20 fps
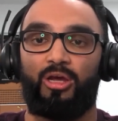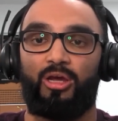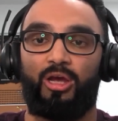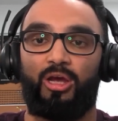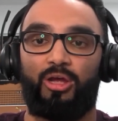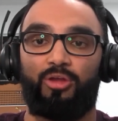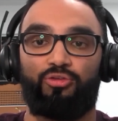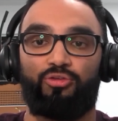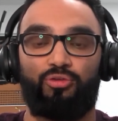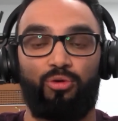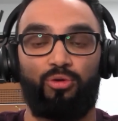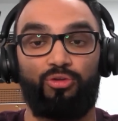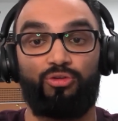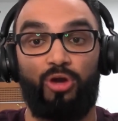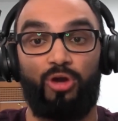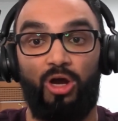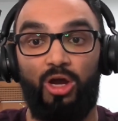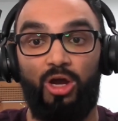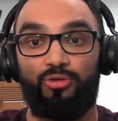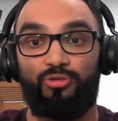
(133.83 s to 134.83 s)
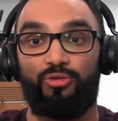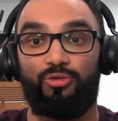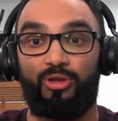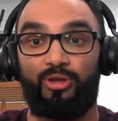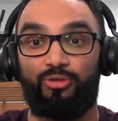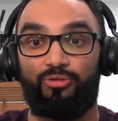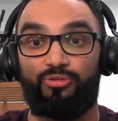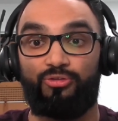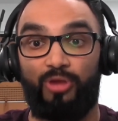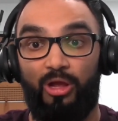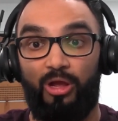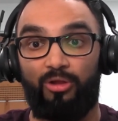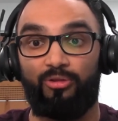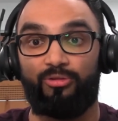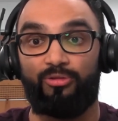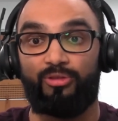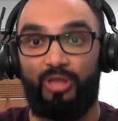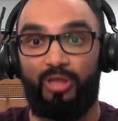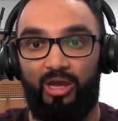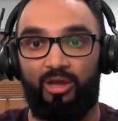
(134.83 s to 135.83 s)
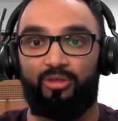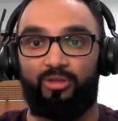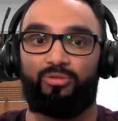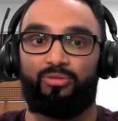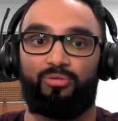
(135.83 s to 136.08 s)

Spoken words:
and so it's causing cell death,